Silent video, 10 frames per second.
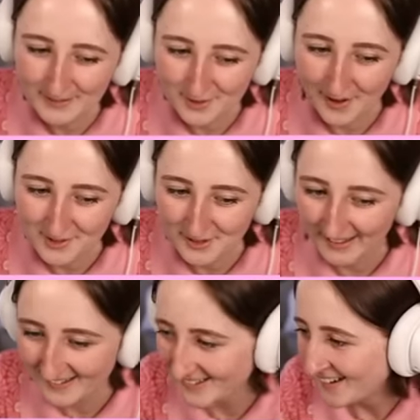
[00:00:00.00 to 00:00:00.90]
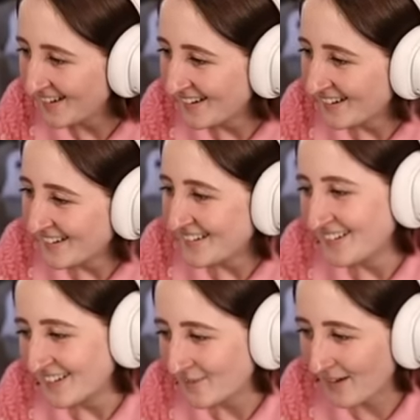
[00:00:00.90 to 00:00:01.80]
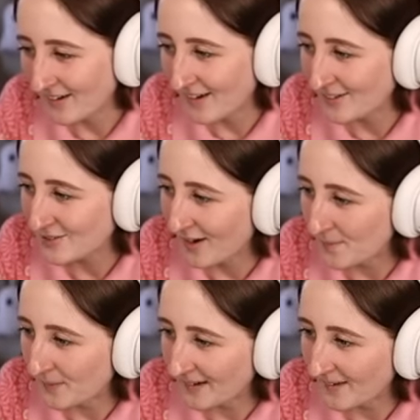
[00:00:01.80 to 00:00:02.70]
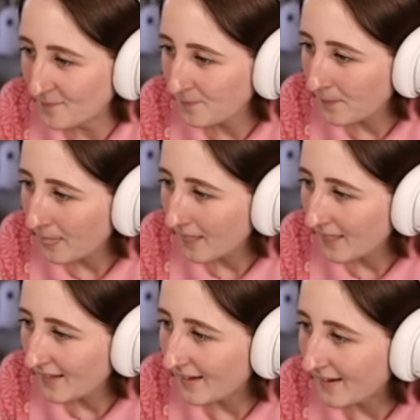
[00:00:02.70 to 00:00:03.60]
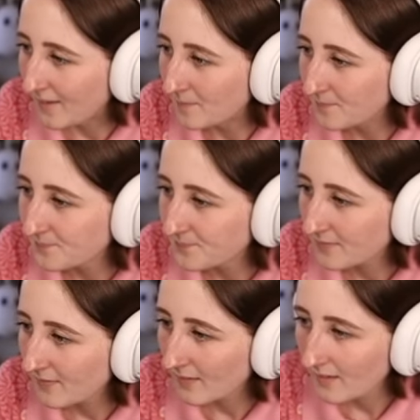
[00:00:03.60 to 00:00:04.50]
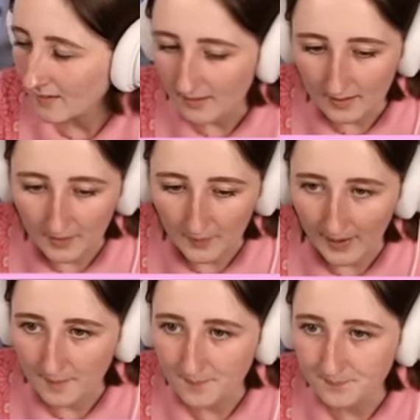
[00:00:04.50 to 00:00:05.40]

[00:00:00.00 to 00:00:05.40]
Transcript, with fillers: trash can, no matter how you try and put it. Um, okay.